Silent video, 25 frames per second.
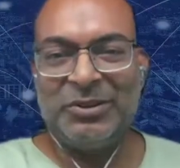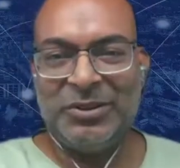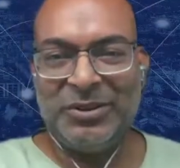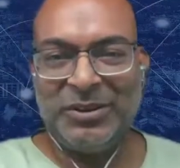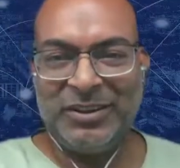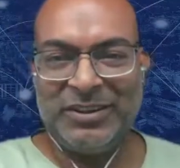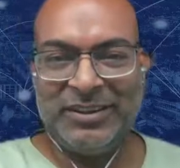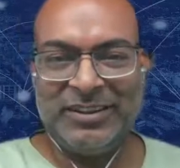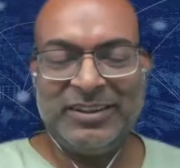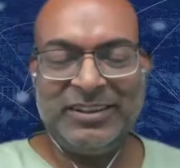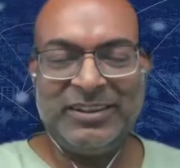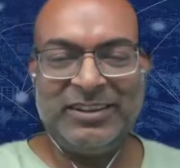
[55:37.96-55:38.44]

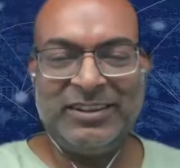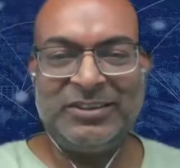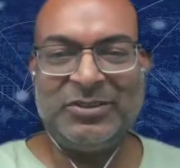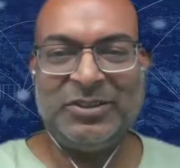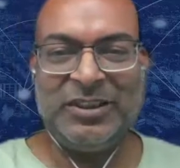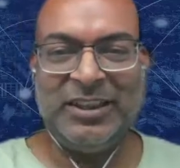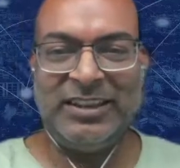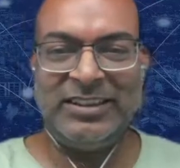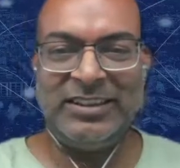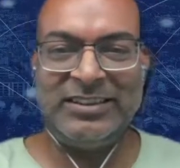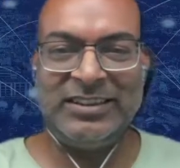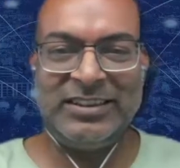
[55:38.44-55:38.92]
So
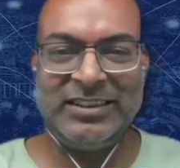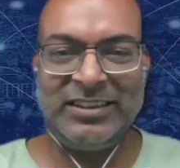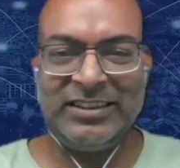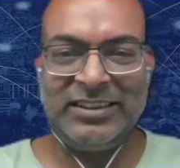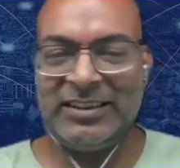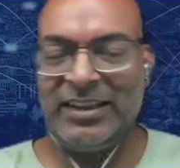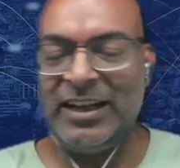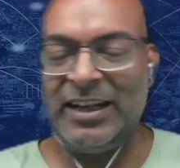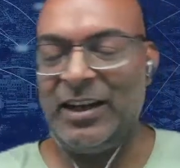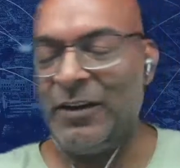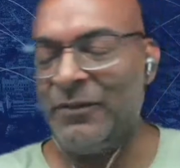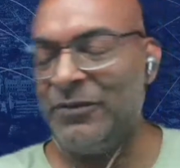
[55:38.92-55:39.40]
it's
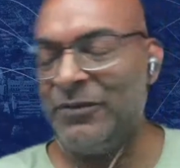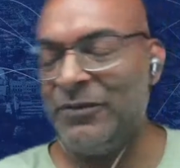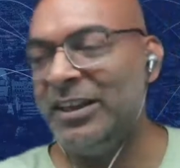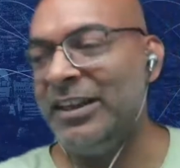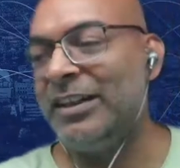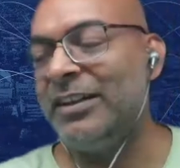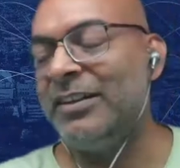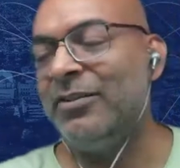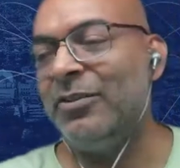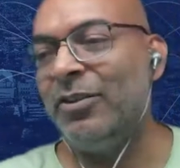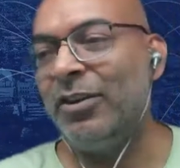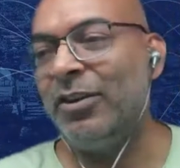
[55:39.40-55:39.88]
kind of
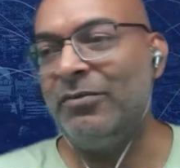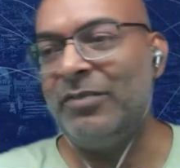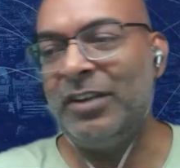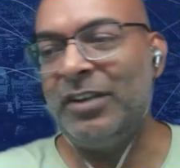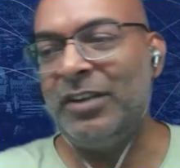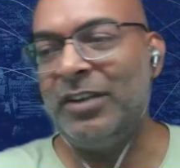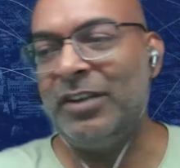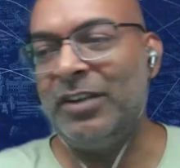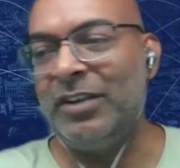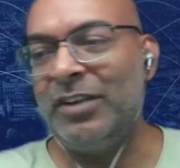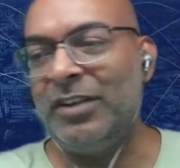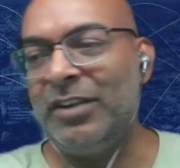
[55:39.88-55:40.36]
there
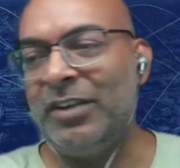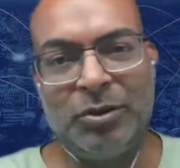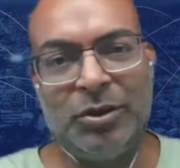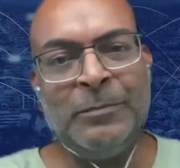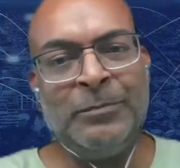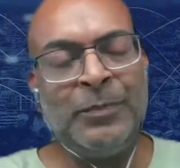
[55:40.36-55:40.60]
always.